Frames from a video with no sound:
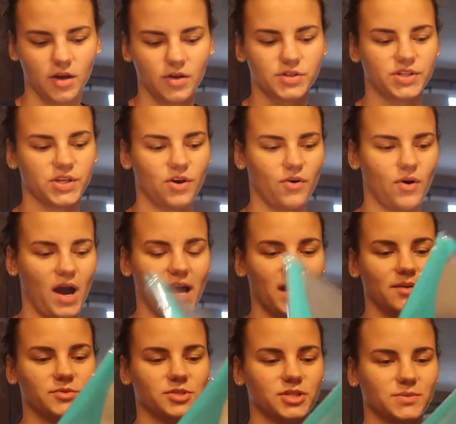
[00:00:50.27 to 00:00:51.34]
So I
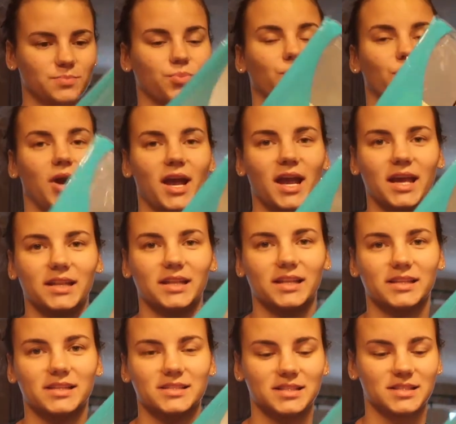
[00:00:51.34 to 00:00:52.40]
am just praying
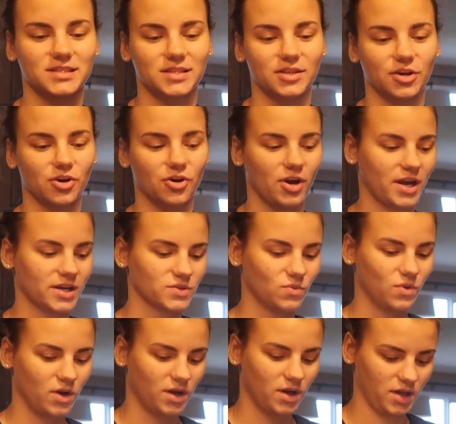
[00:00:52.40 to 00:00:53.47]
that this is the correct
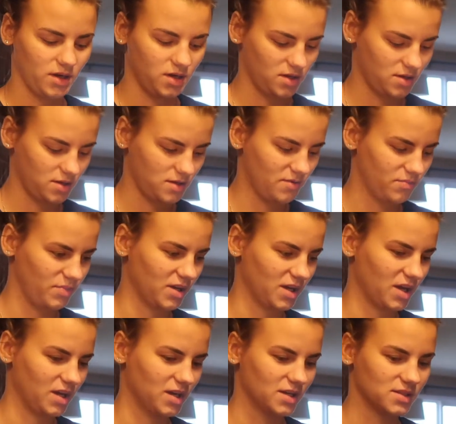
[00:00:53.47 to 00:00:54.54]
one
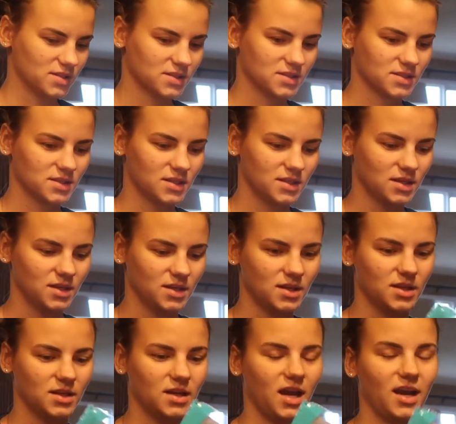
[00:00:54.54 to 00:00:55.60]
because
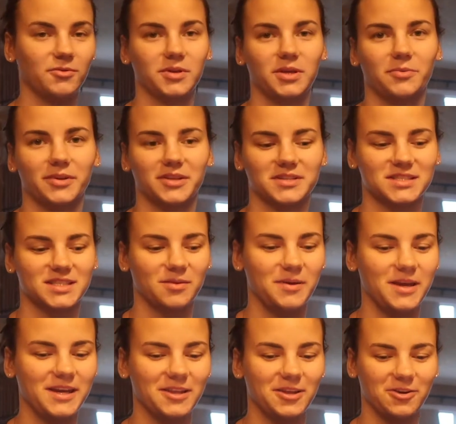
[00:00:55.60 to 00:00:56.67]
I really want this to
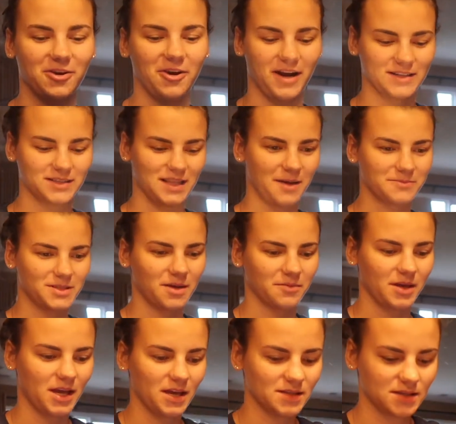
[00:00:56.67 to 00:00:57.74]
be the correct laptop
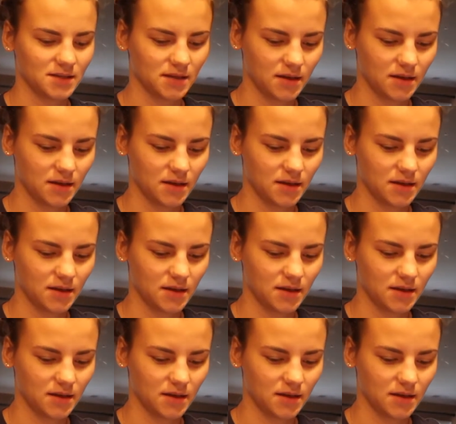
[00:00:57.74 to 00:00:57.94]
case.